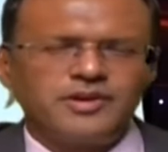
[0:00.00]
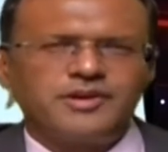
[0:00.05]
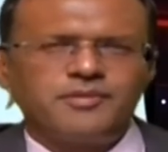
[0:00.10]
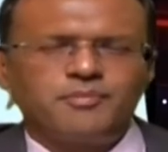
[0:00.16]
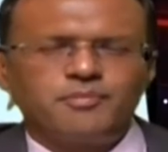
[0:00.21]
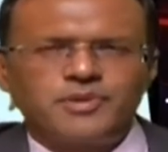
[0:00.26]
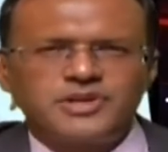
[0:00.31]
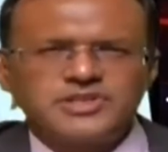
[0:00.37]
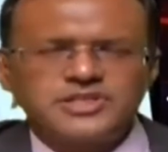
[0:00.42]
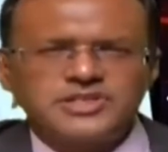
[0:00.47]

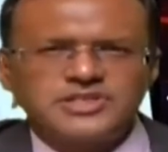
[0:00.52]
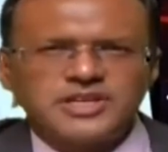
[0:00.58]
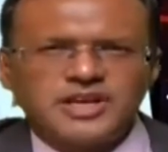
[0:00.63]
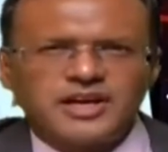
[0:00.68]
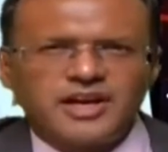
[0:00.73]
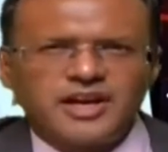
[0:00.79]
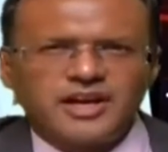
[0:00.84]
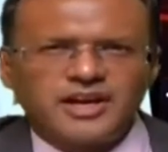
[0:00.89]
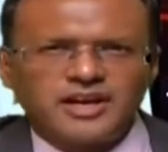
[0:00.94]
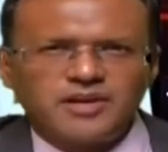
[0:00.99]
bridges are
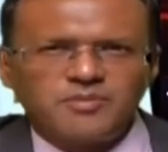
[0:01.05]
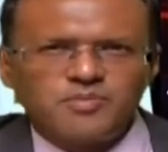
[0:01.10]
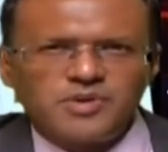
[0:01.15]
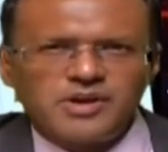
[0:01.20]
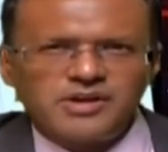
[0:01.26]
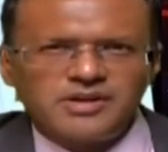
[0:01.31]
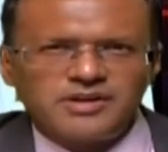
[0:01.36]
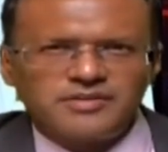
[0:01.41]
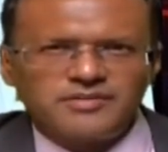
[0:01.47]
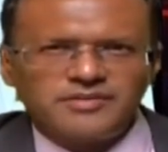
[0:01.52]
getting
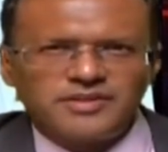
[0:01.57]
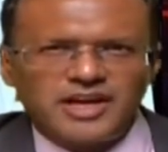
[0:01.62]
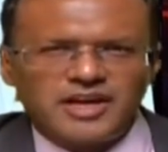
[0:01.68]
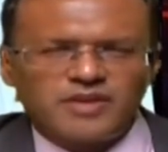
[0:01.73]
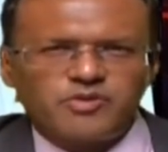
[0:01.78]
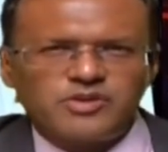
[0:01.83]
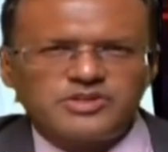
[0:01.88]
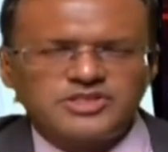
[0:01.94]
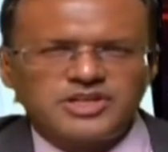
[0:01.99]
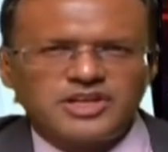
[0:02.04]
built that
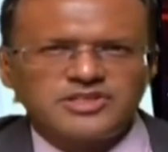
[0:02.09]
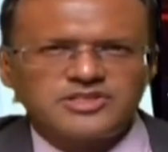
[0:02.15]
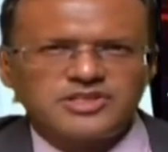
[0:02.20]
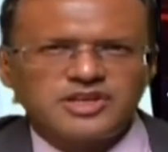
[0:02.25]
will change the